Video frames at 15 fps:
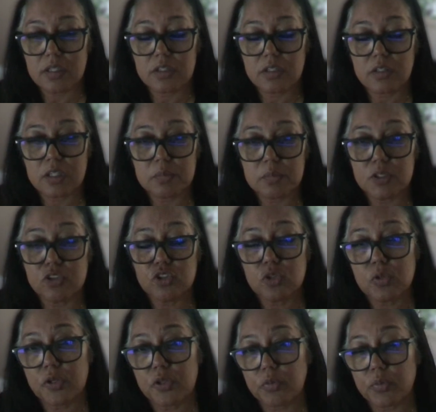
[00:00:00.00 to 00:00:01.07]
and there could be
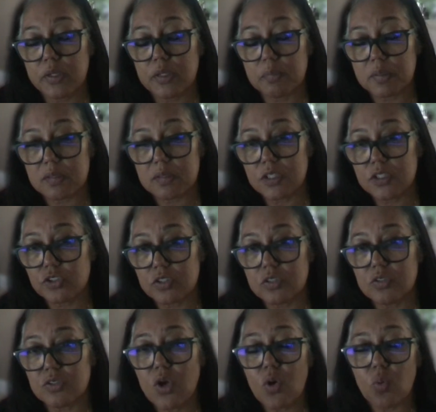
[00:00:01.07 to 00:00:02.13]
two or three
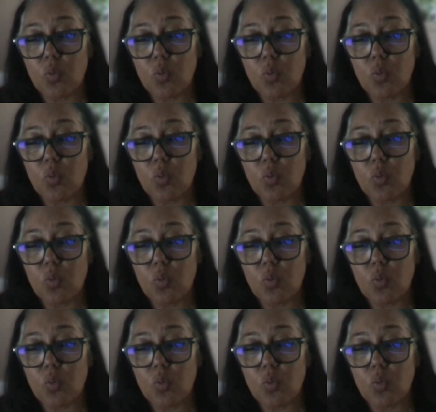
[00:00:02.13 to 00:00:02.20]
positions,